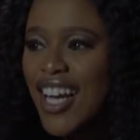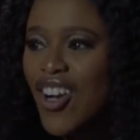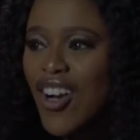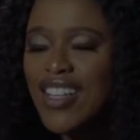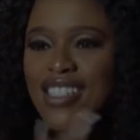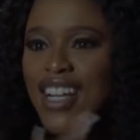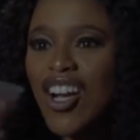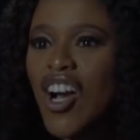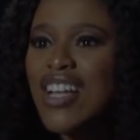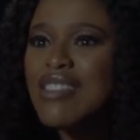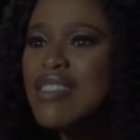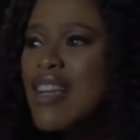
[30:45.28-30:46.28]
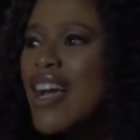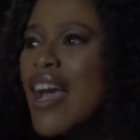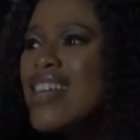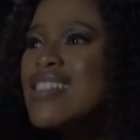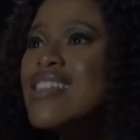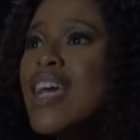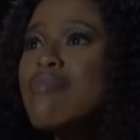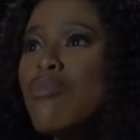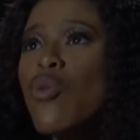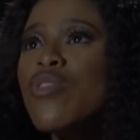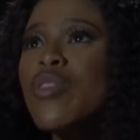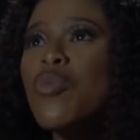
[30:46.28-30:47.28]
I can't entertain
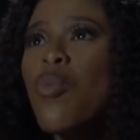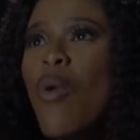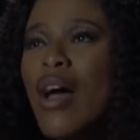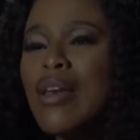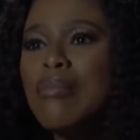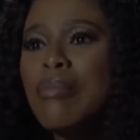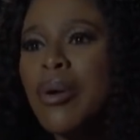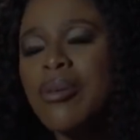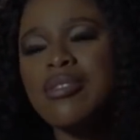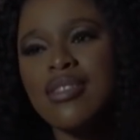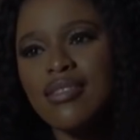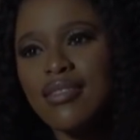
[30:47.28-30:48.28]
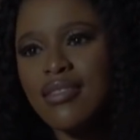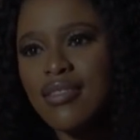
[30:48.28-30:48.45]
more than one person.